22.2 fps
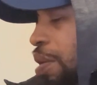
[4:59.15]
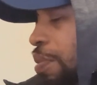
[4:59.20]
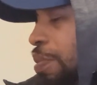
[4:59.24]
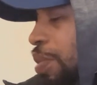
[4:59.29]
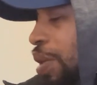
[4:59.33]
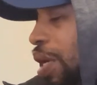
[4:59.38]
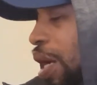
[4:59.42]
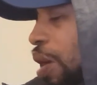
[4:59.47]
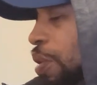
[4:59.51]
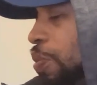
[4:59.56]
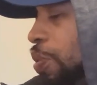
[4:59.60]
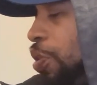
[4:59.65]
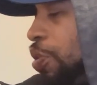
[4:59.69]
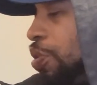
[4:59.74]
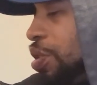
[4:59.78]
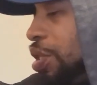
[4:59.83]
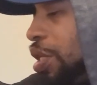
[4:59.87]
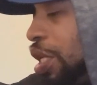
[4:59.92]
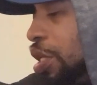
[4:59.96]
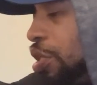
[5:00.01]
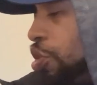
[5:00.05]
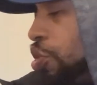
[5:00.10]
But I will
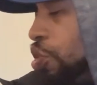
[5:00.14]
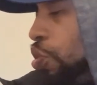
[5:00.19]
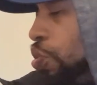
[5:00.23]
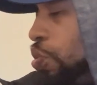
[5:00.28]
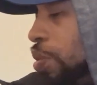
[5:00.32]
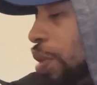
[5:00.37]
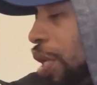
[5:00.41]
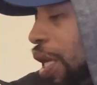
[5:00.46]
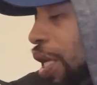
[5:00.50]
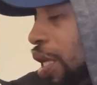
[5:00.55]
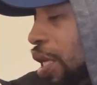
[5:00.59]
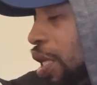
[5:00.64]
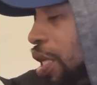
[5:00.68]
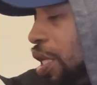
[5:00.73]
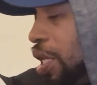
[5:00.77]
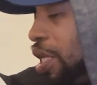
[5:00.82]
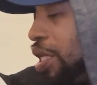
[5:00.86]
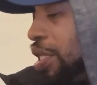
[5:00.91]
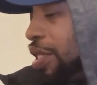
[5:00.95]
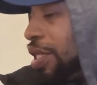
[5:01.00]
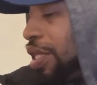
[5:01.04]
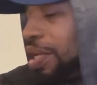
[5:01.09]
say too, like,
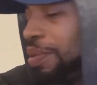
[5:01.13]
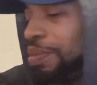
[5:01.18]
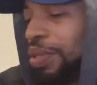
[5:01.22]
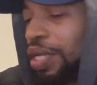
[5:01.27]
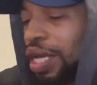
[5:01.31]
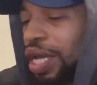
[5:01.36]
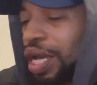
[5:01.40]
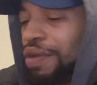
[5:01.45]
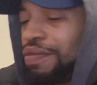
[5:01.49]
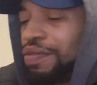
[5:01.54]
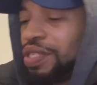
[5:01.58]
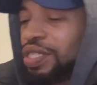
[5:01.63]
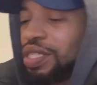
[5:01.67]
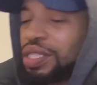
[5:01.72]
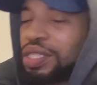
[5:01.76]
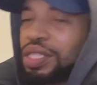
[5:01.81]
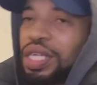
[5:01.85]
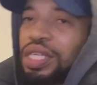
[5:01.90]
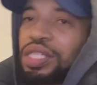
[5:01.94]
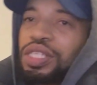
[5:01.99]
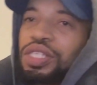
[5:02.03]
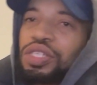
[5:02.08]
it seems like ever since
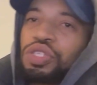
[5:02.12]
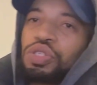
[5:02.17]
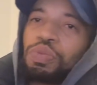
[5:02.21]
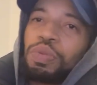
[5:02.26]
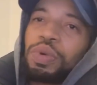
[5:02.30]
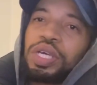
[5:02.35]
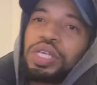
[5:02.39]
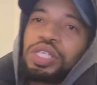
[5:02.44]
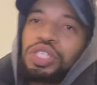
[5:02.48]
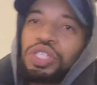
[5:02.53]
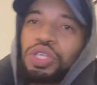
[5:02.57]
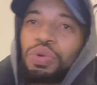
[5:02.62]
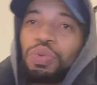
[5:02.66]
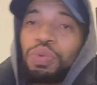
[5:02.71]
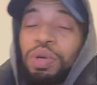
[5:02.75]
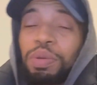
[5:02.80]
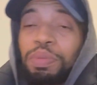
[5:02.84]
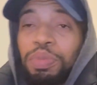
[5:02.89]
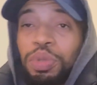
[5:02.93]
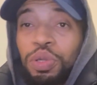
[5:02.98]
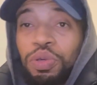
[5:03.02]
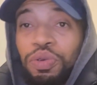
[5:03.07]
that situation
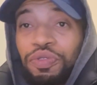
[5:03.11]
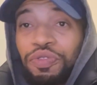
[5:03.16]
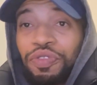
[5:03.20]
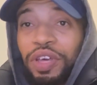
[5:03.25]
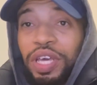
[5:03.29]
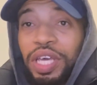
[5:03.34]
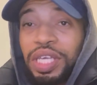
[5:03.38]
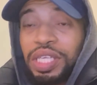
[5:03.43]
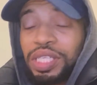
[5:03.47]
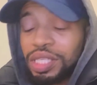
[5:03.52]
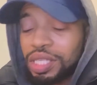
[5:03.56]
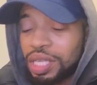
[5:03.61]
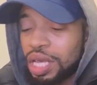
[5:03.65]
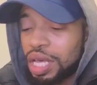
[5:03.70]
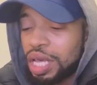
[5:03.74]
with Blueface